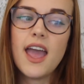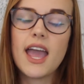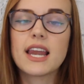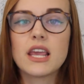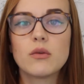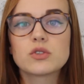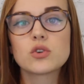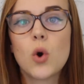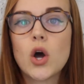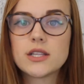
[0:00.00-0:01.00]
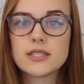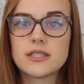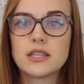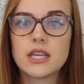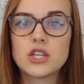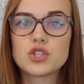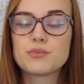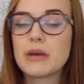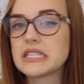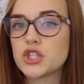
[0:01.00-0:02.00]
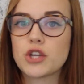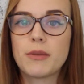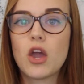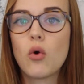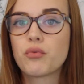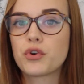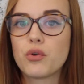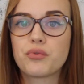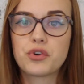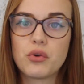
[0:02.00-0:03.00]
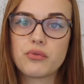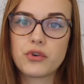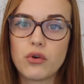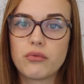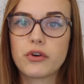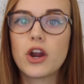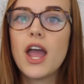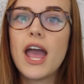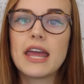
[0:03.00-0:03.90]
and he was constantly just messaging me over and over and over and over.